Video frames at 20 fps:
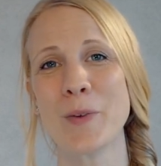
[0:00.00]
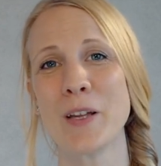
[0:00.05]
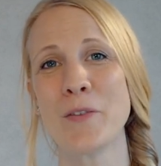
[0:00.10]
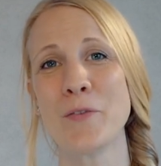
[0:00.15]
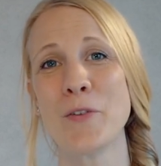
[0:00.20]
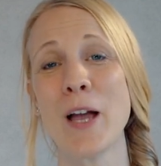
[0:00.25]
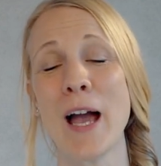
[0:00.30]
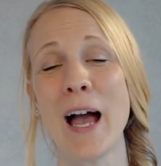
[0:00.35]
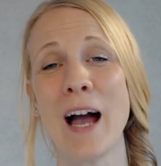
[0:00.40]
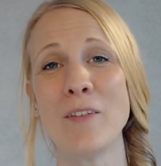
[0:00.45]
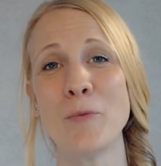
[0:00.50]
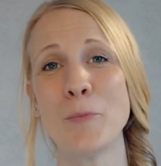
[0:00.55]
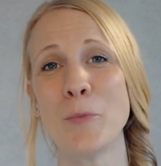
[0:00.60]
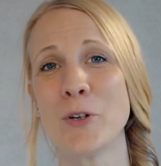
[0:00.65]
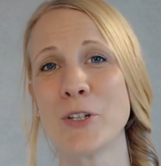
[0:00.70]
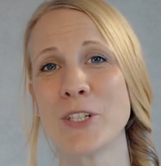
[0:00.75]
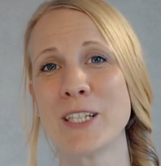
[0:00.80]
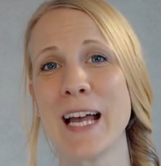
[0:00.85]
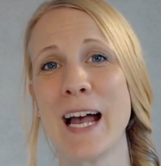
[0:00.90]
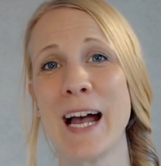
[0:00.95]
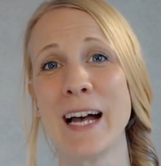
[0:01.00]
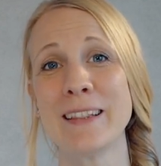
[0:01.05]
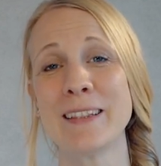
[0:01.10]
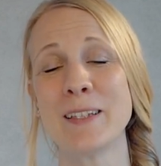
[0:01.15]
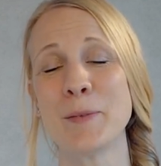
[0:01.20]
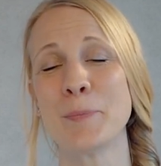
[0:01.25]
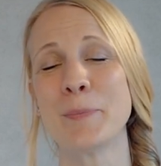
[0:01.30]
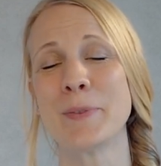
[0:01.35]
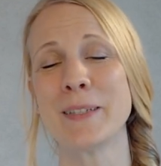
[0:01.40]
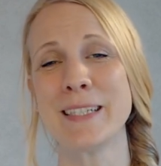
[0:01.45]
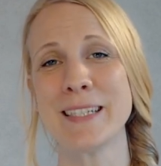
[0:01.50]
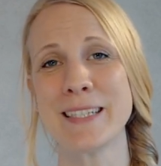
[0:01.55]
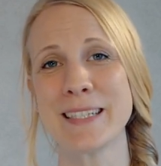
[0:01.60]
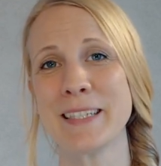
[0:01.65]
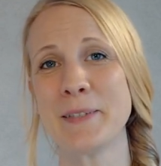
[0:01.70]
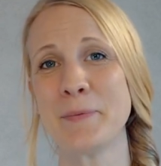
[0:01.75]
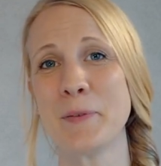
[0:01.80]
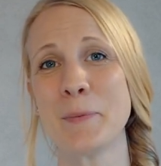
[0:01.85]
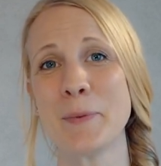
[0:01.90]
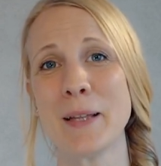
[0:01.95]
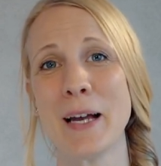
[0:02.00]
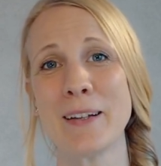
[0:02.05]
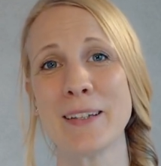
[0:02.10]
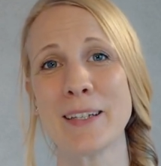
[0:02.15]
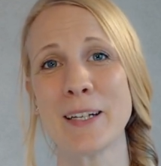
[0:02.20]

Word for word: If you have more to add, then please leave them down